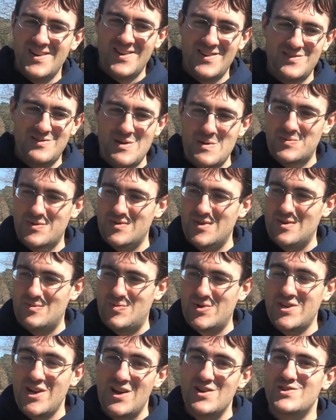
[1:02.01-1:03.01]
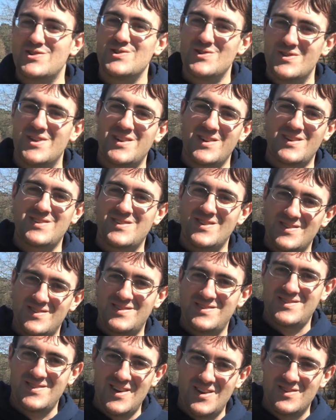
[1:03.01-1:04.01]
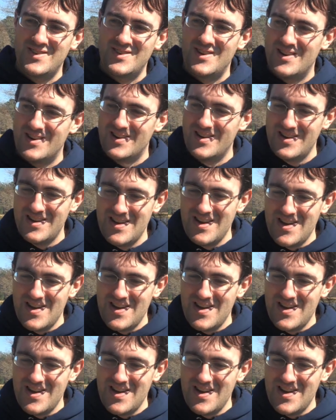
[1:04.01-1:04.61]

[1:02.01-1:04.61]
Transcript: in terms of the potential that exists there.